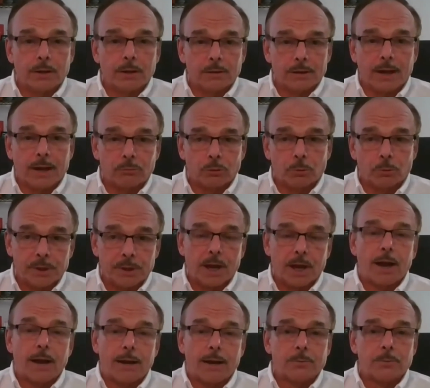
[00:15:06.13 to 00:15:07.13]
a level
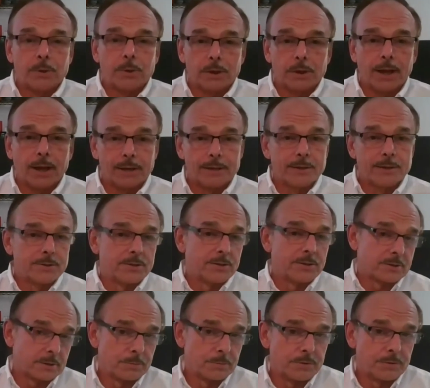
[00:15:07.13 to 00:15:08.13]
beyond what a lot of the
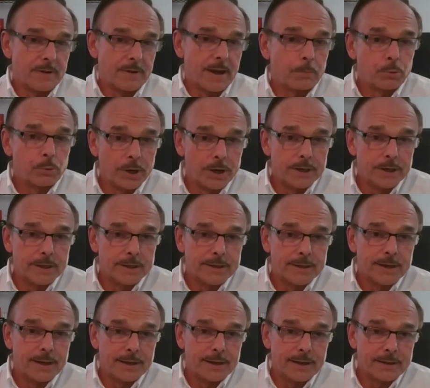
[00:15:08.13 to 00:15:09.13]
systems have operated
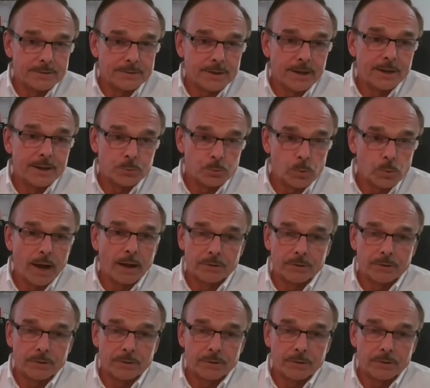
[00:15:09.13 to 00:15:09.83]
uh, as, as well.